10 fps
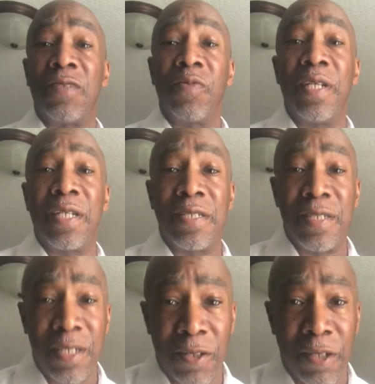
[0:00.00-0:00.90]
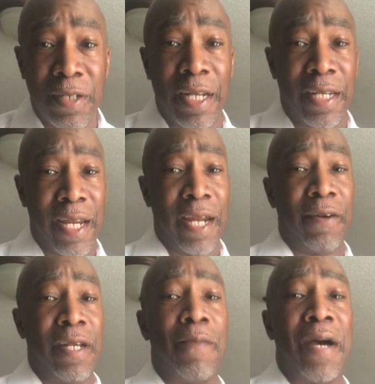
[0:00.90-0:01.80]
that's really concerned and
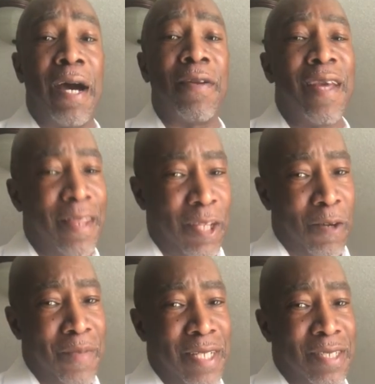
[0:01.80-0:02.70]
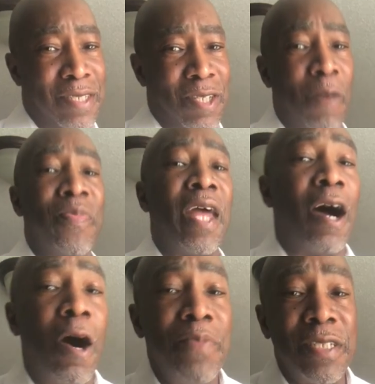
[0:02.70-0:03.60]
caring about their business. So
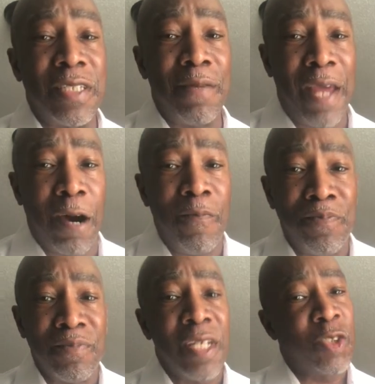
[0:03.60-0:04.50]
I hope this tip helped.